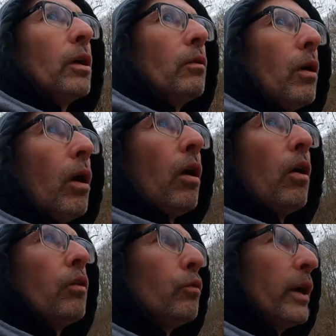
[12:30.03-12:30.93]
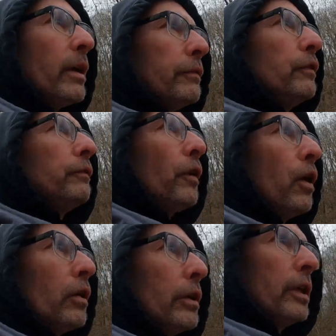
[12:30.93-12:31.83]
go all the way. If you
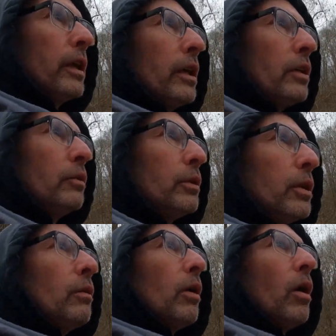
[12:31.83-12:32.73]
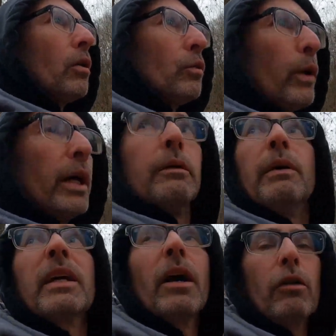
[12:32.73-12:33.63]
followed it, you would go all the way to
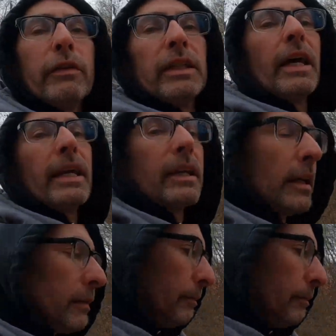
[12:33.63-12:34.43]
McKelvey Lake.